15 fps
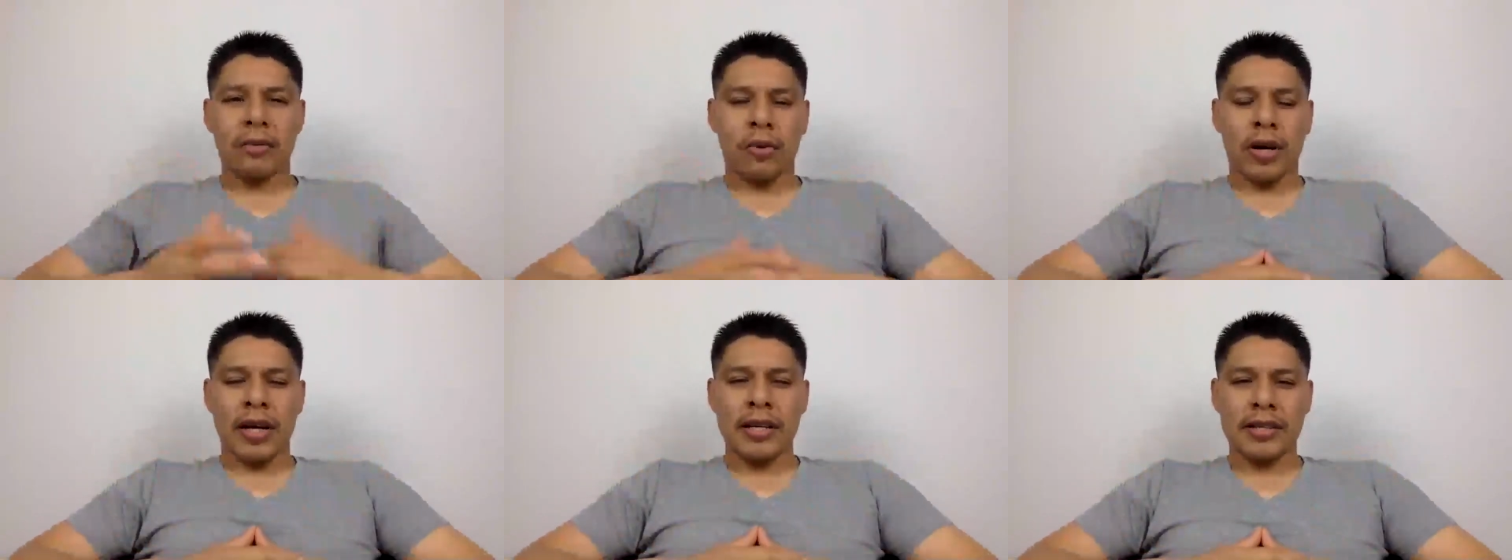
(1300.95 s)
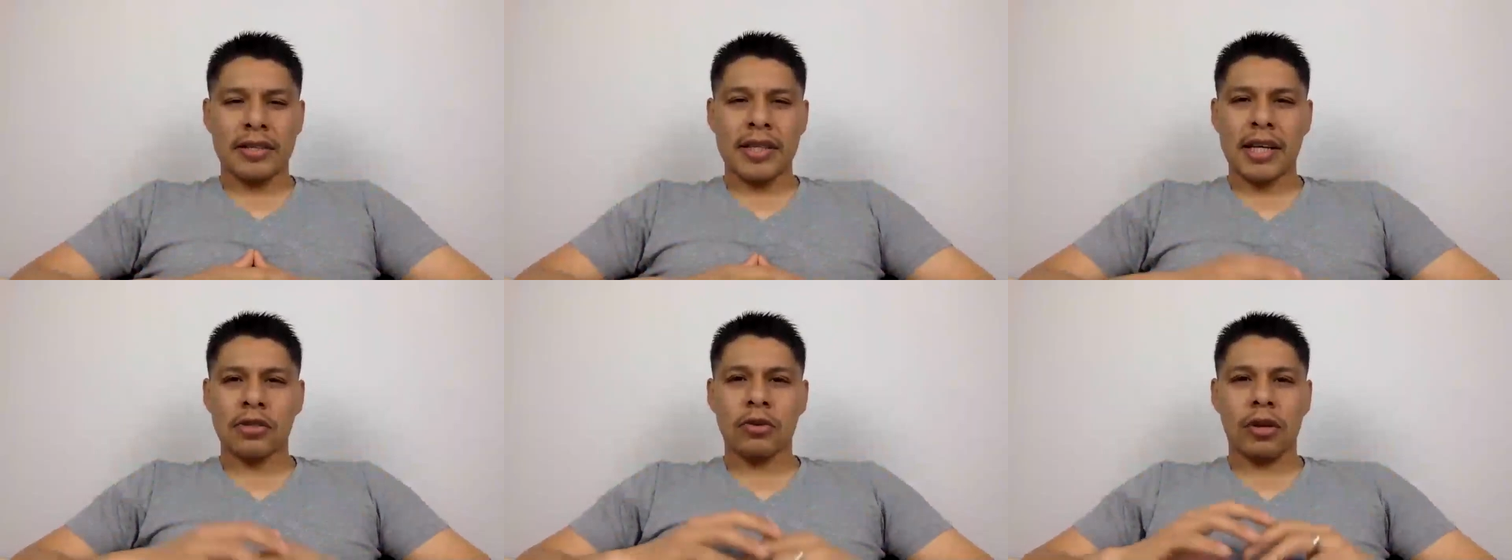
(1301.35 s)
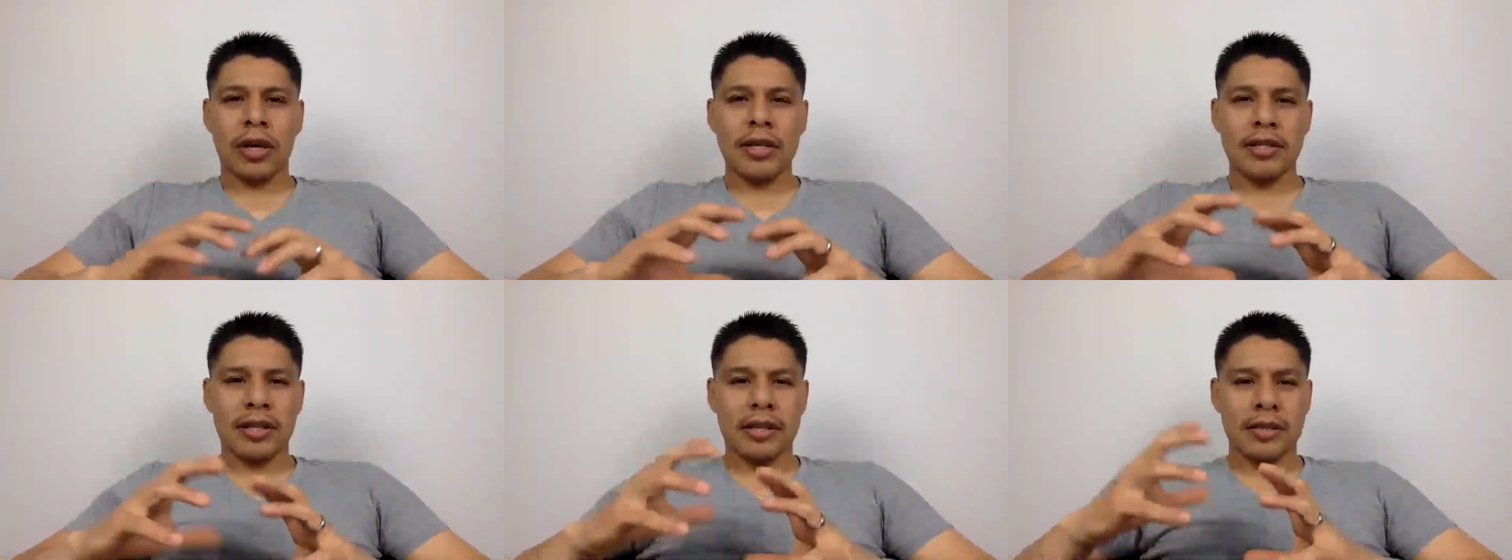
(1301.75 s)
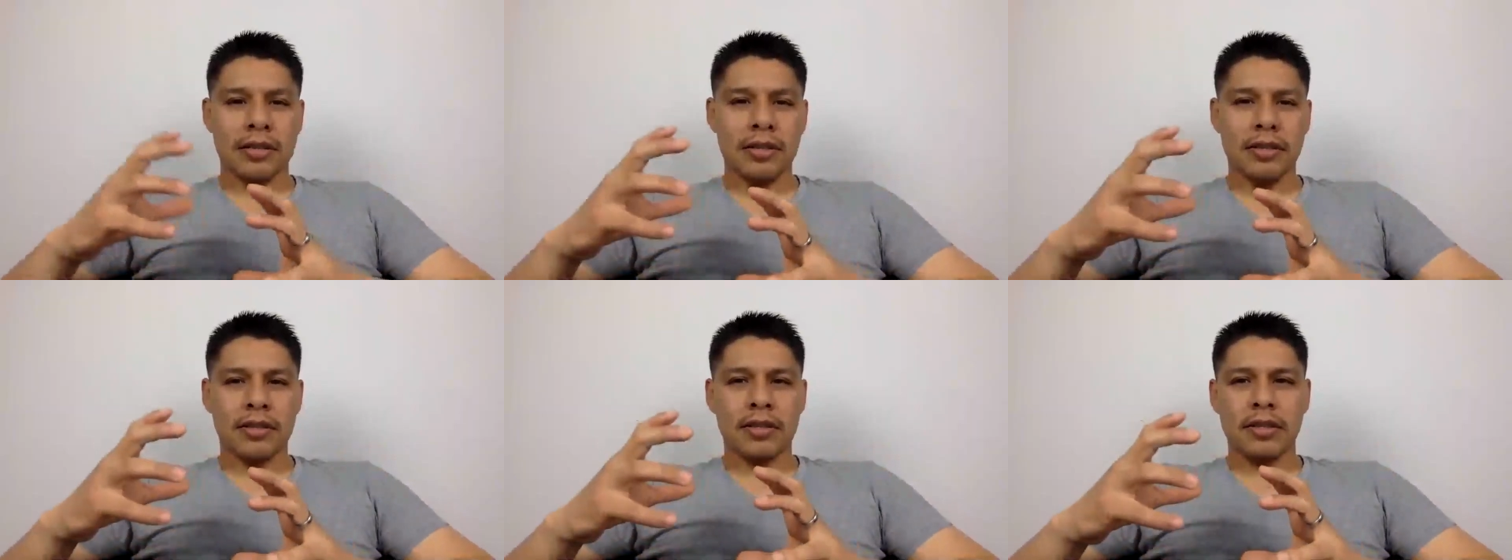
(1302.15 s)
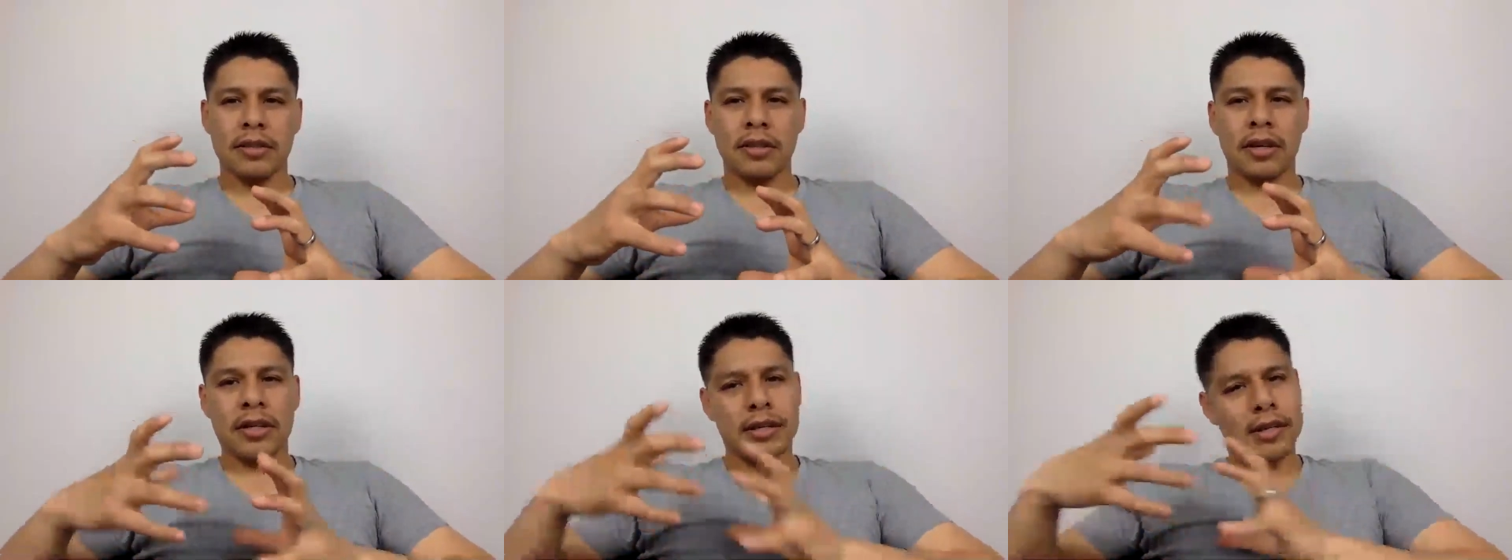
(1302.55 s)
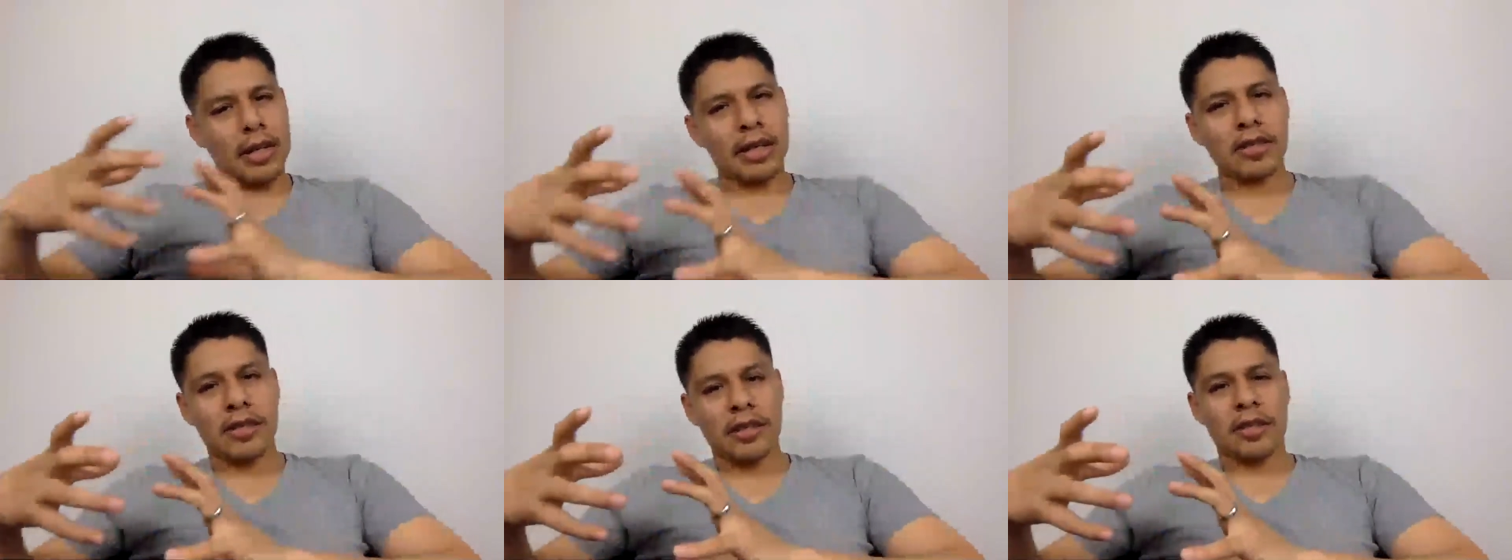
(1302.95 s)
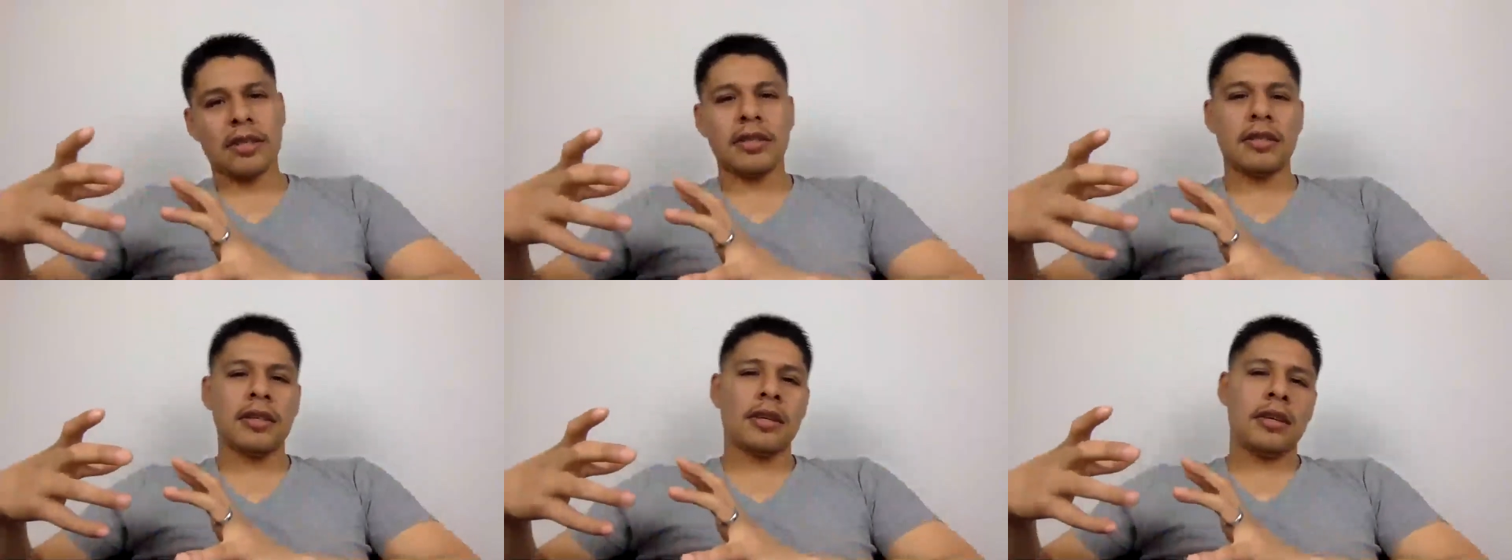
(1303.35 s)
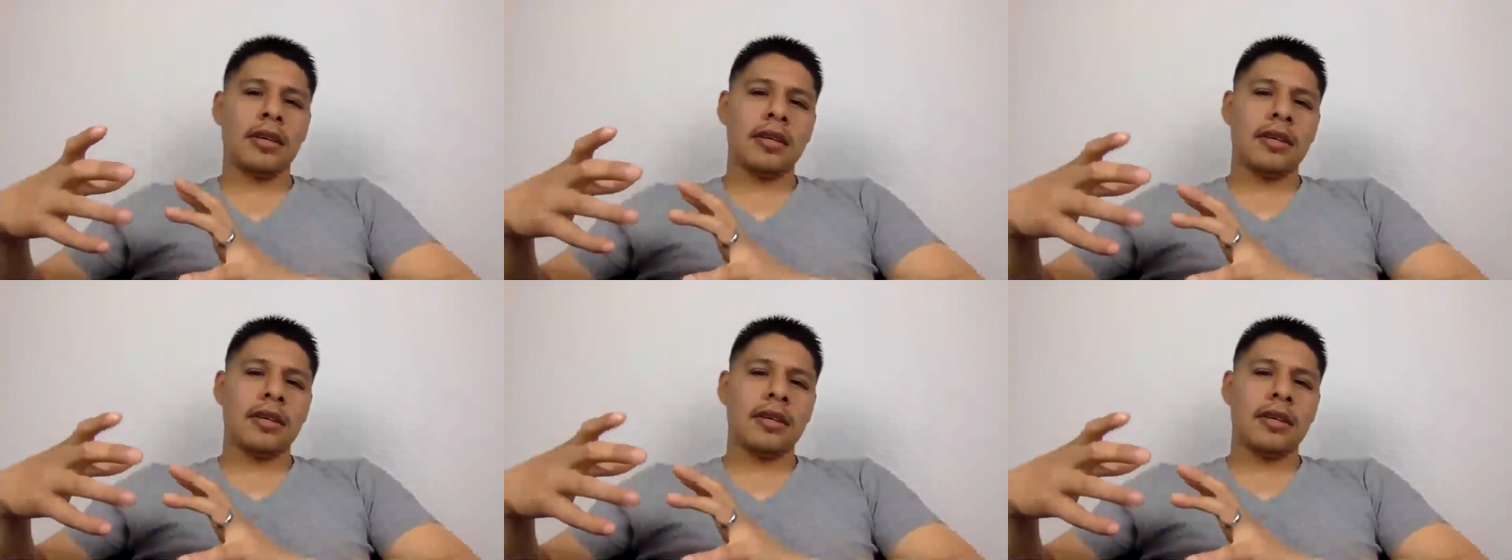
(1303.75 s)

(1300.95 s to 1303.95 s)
sexualizing is just attention,